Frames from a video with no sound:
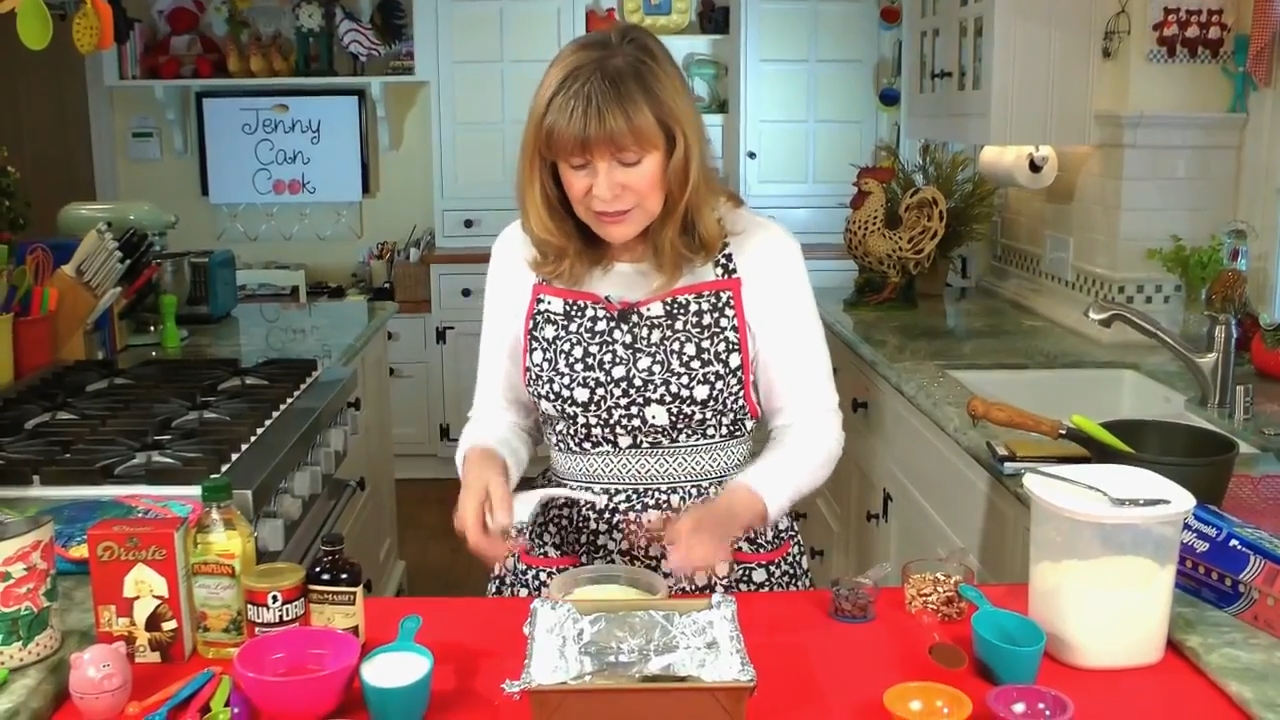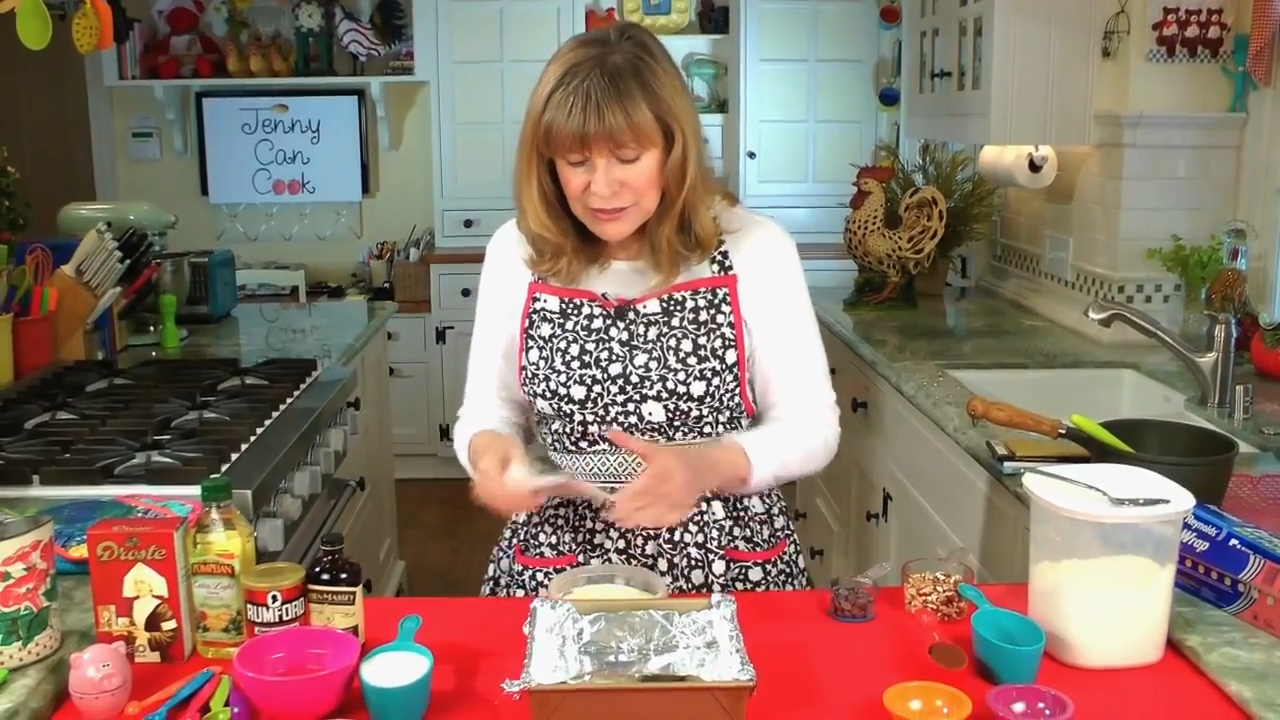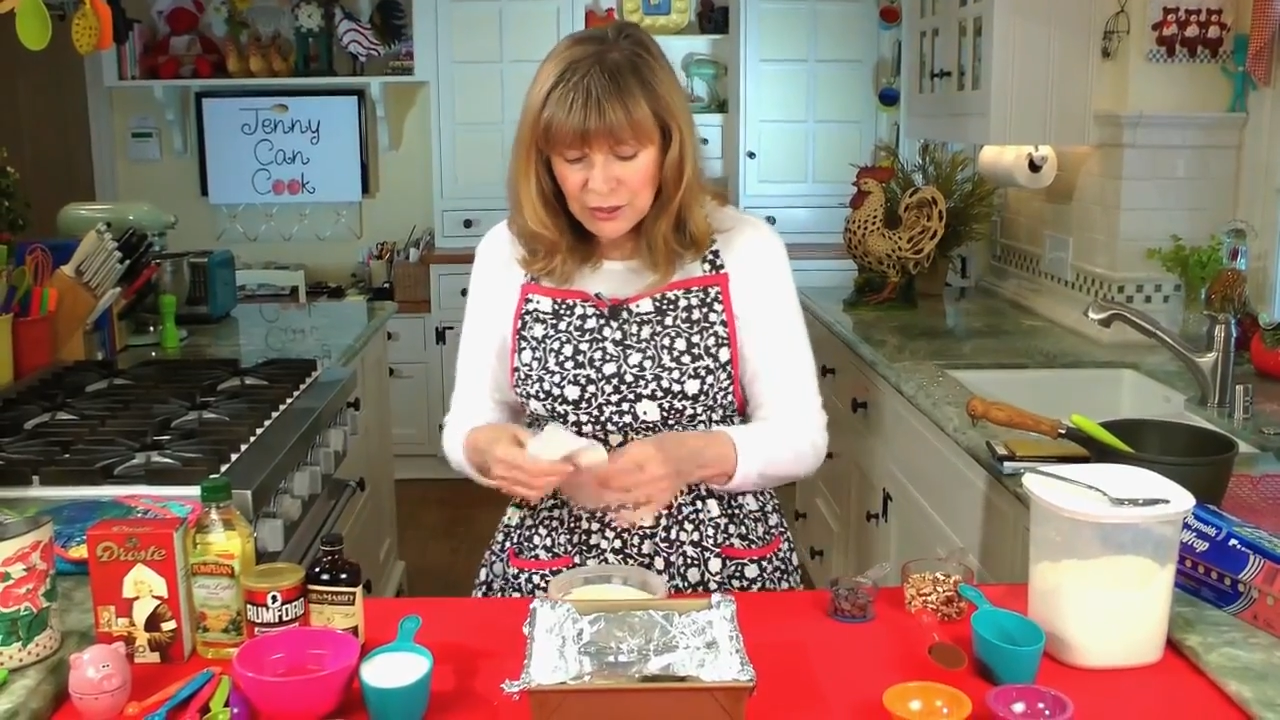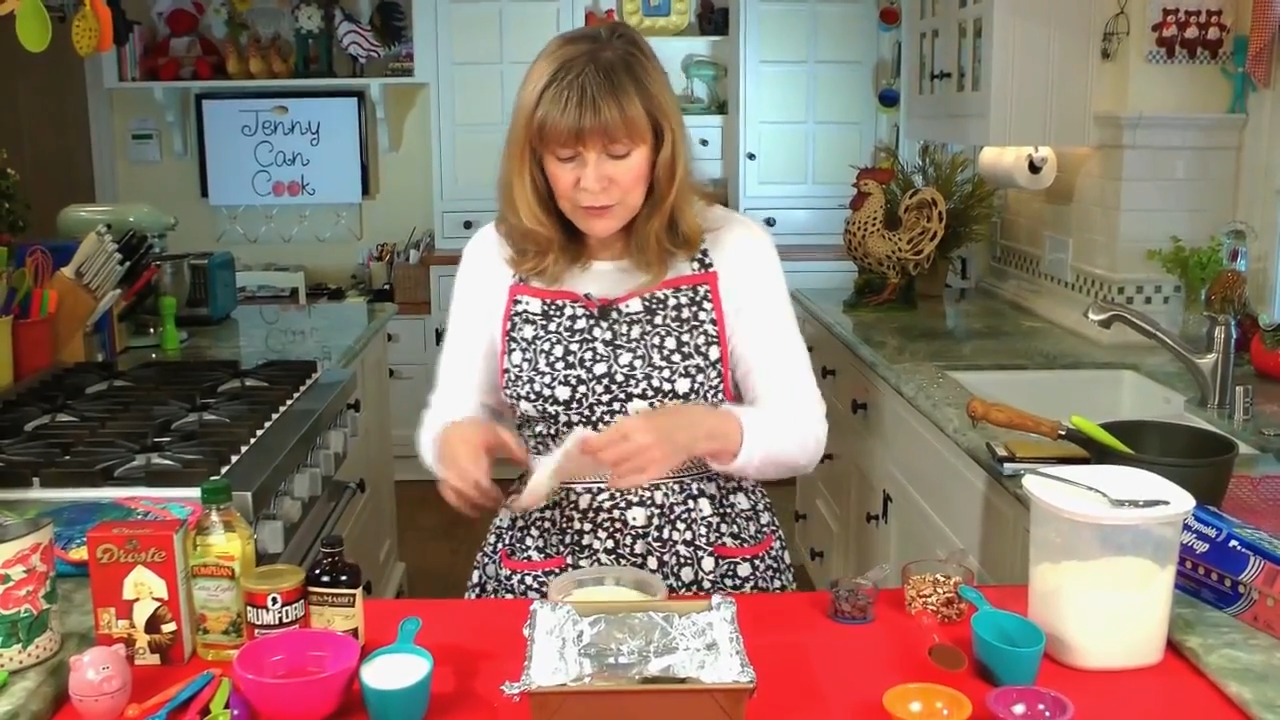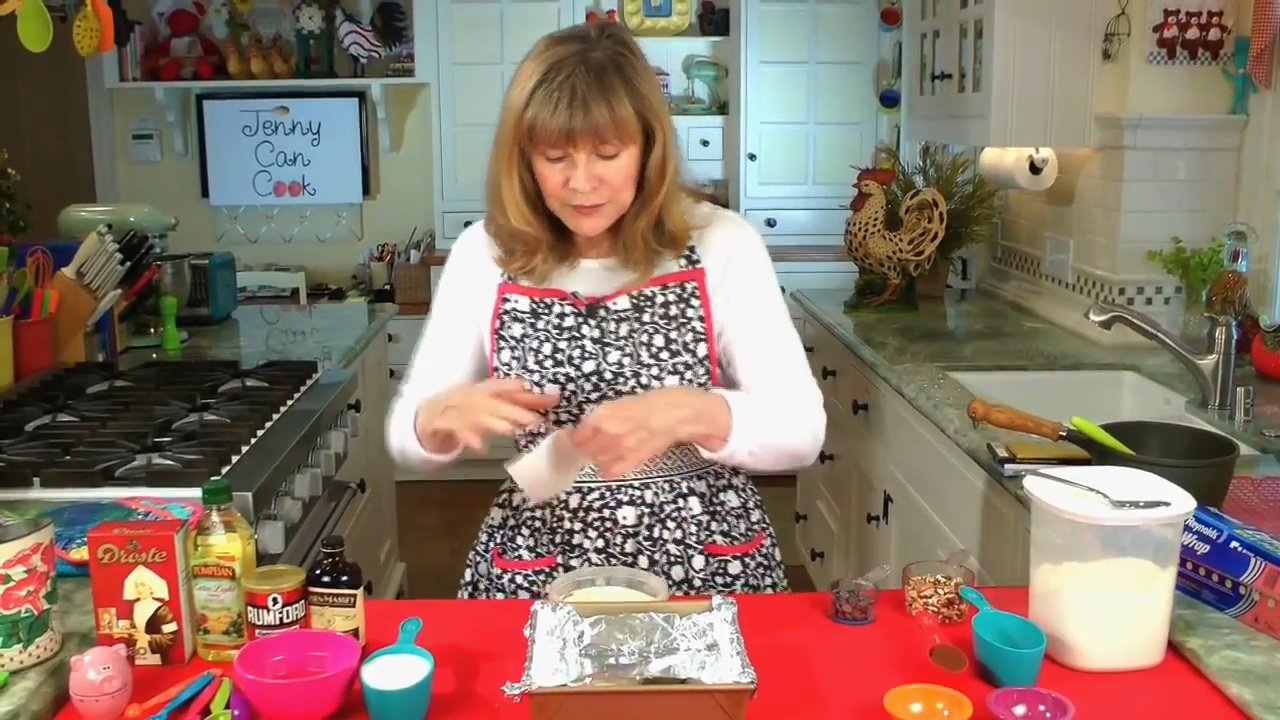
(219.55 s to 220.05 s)

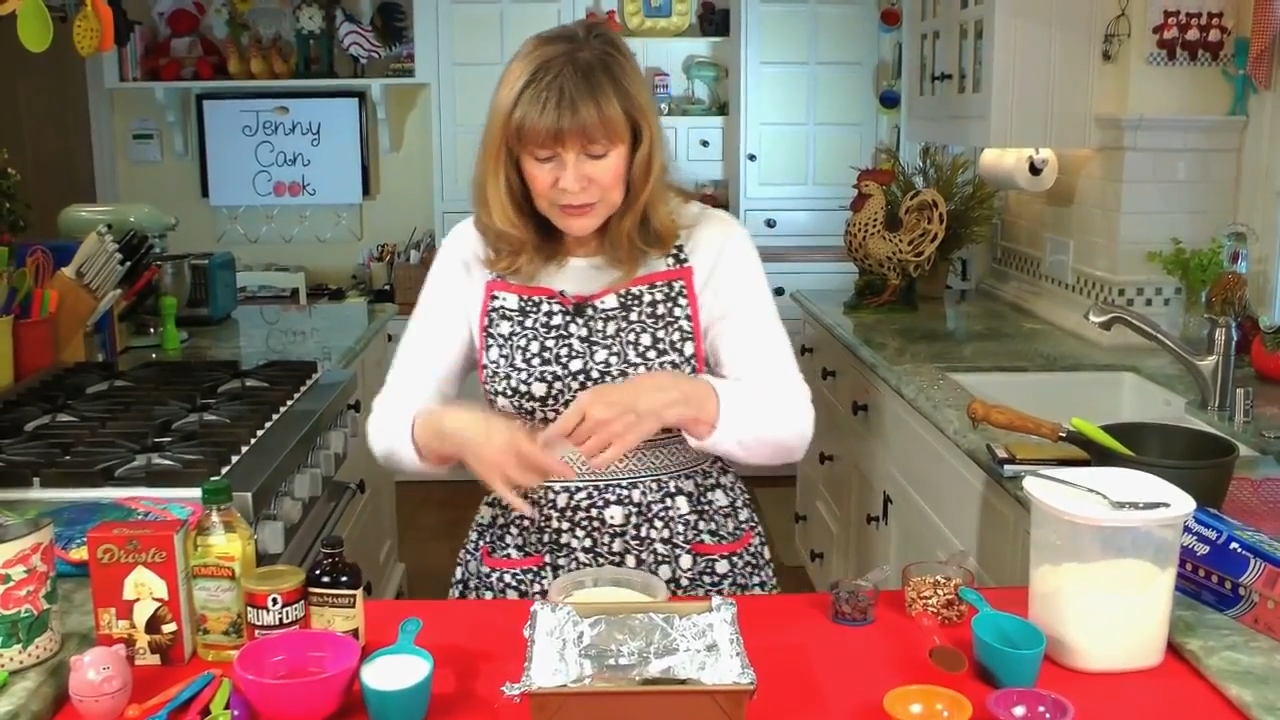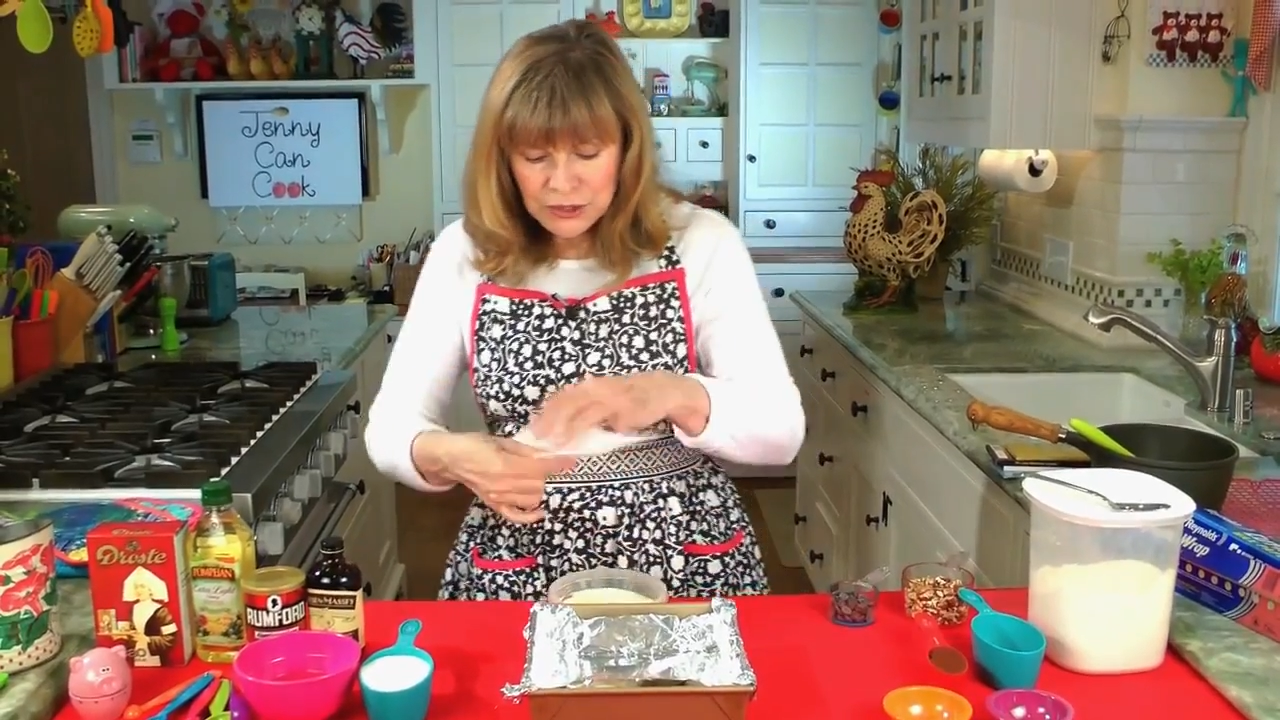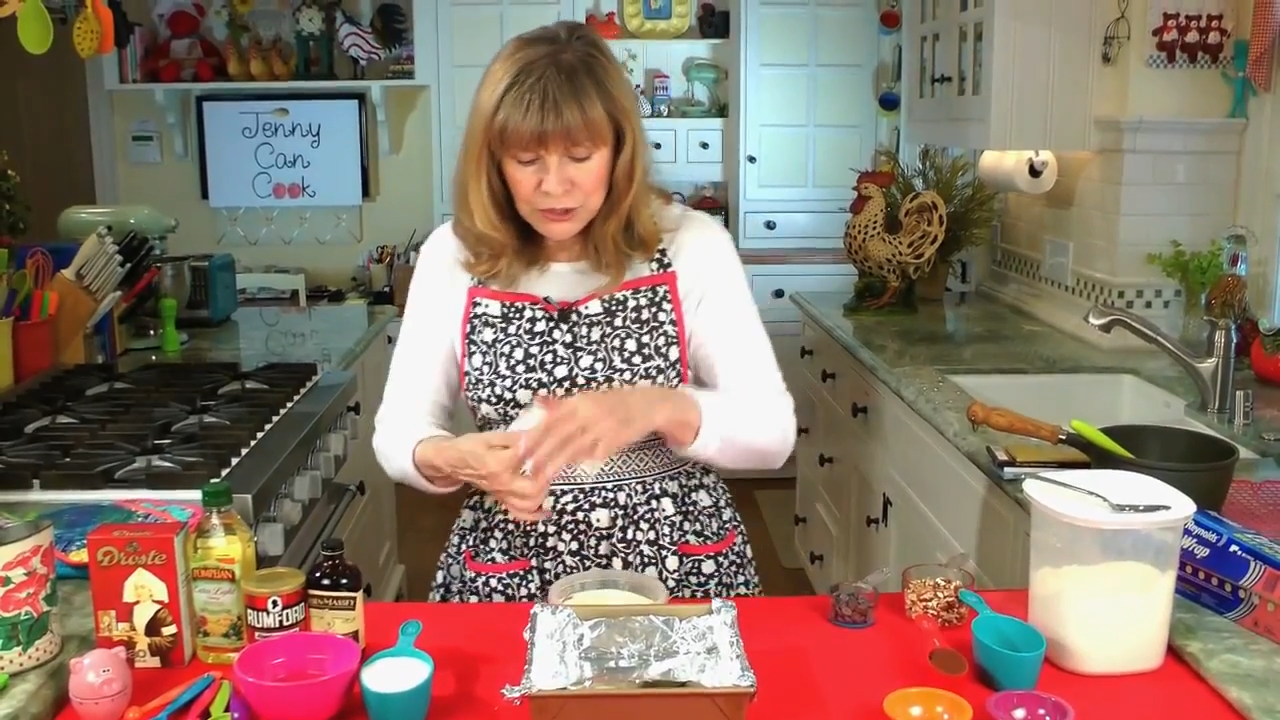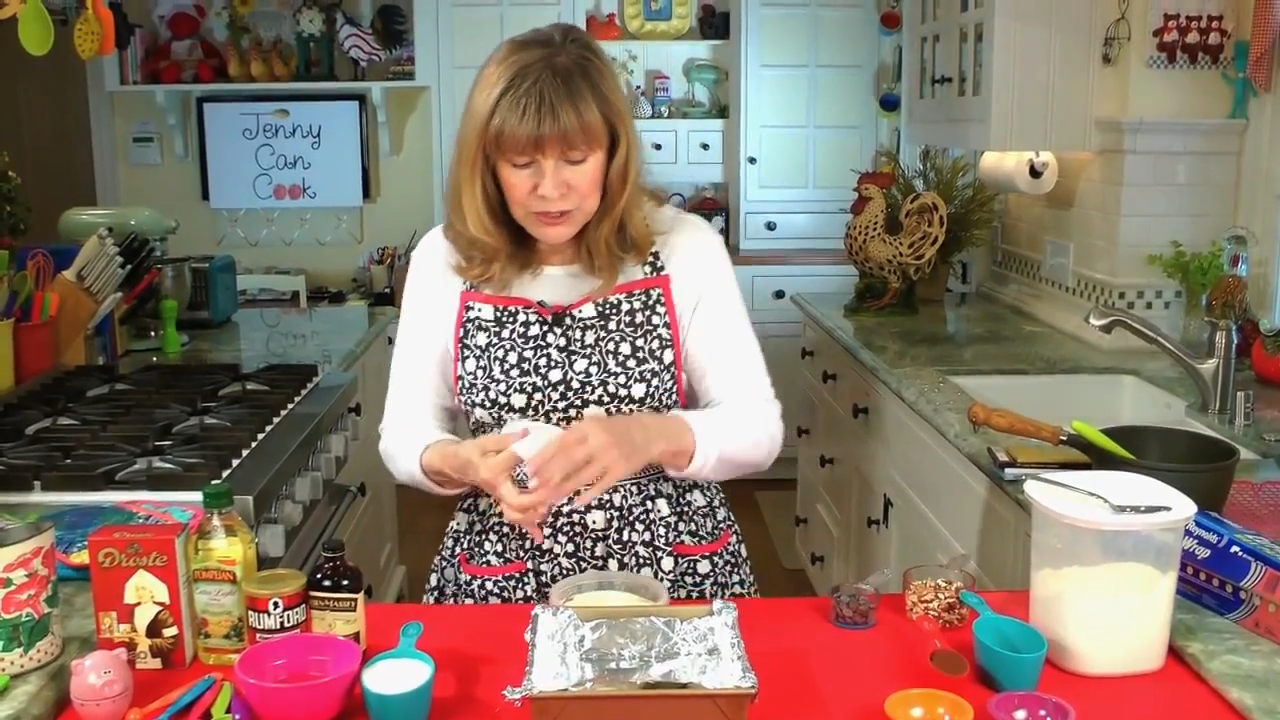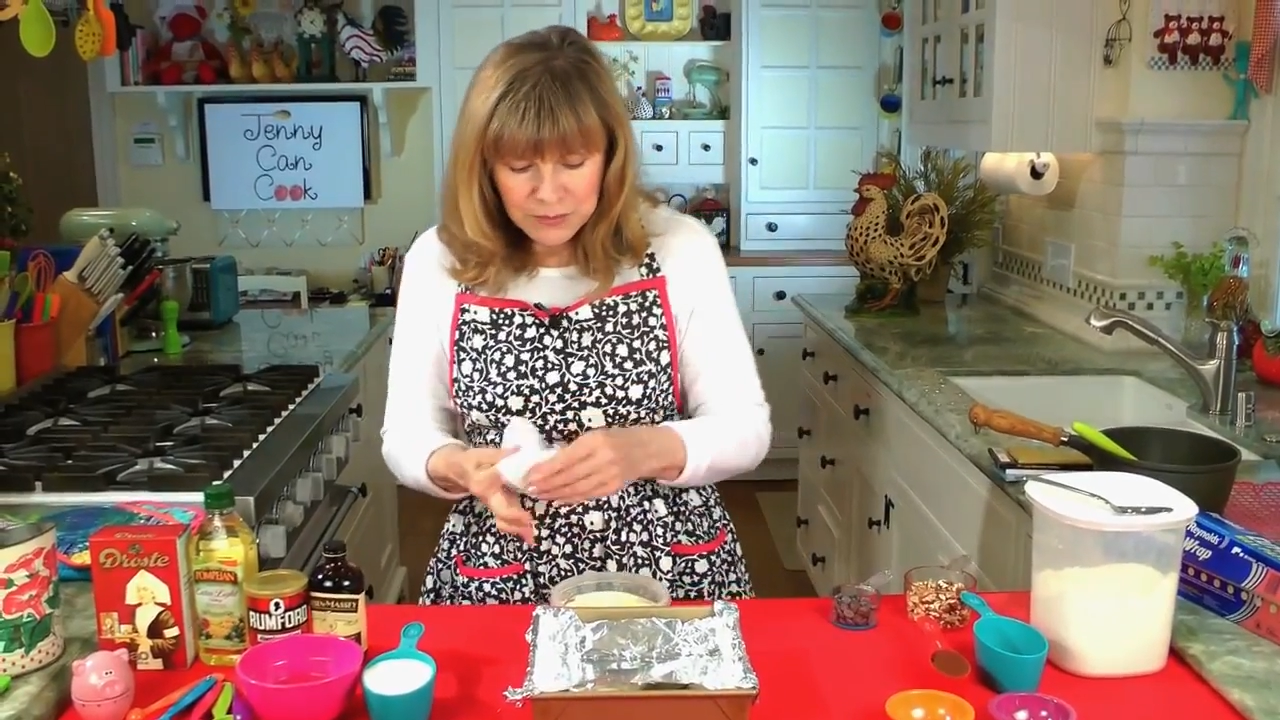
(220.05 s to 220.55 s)
So
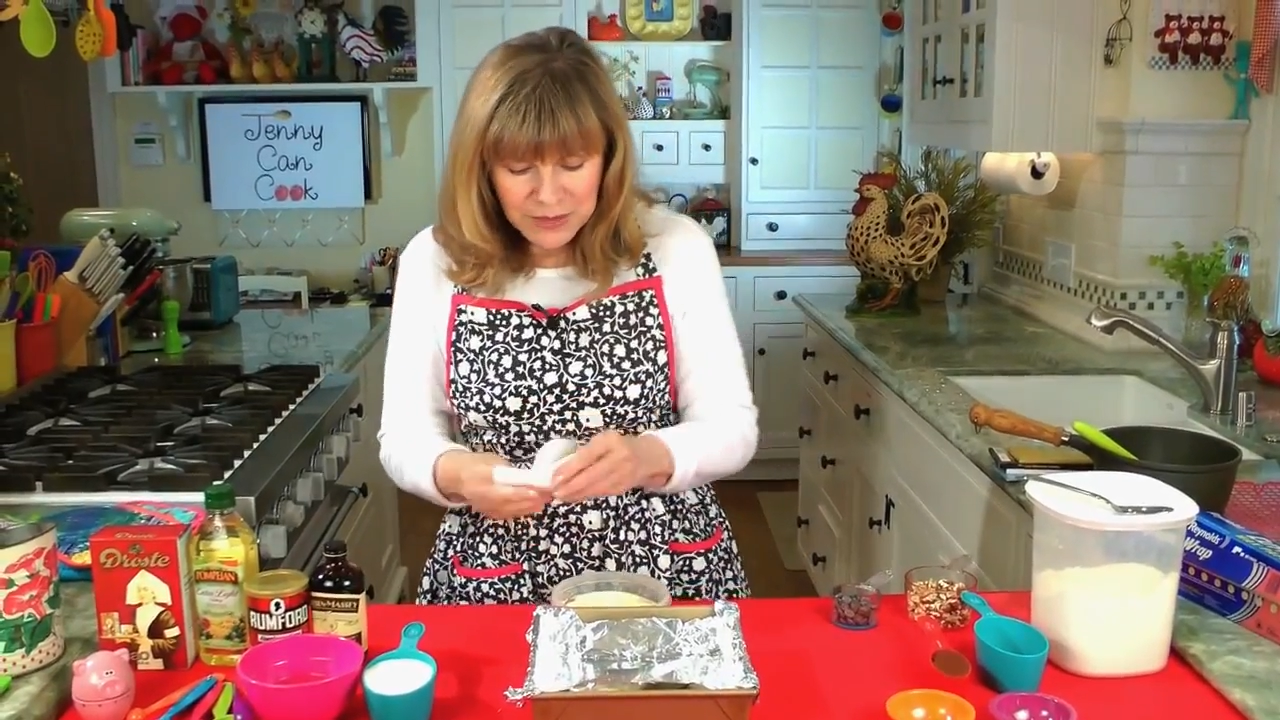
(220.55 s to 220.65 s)
just use